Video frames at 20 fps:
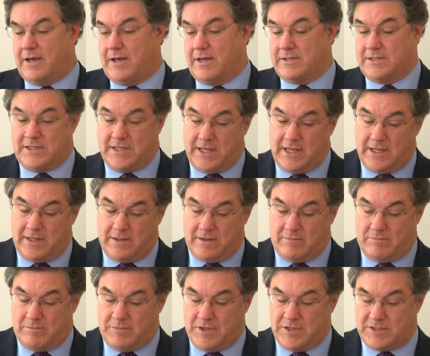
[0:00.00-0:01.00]
see
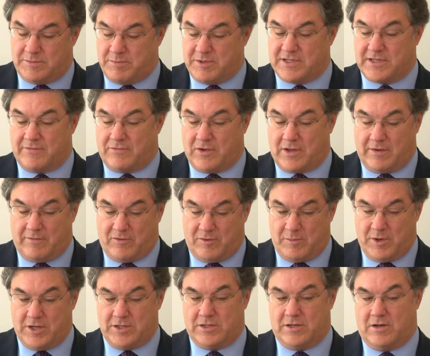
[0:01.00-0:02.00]
the specific
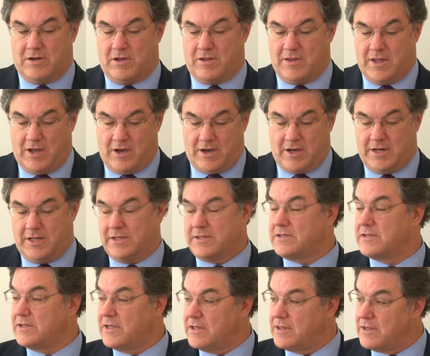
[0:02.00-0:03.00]
information on the
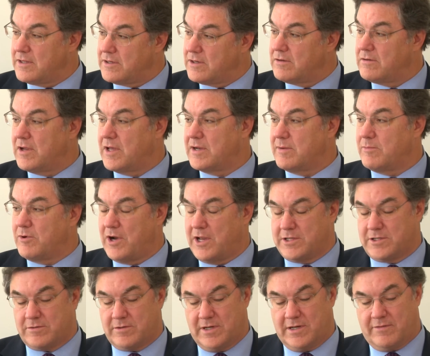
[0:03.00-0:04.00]
audits and the Dun &
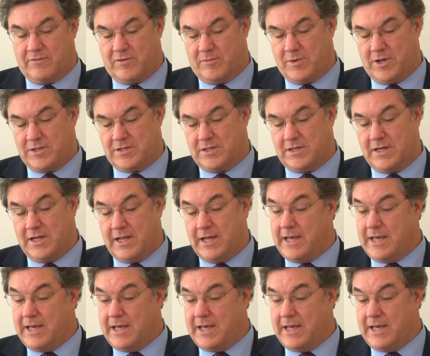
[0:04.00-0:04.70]
Bradstreet information.